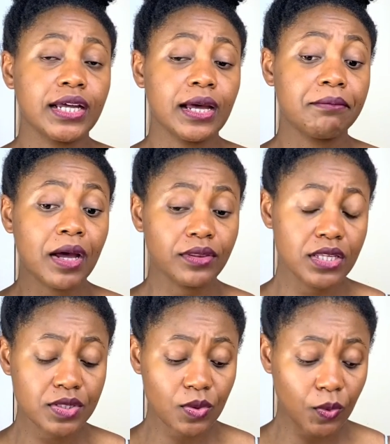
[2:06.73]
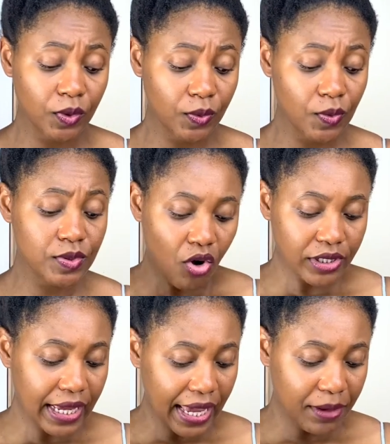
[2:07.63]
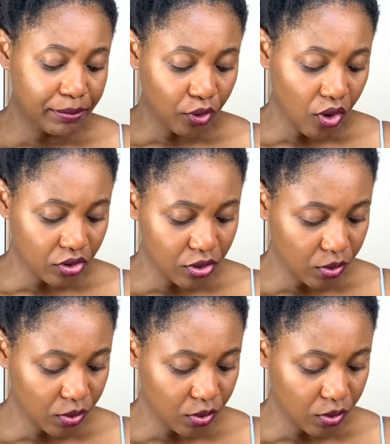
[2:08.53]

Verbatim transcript: about these oils on a blog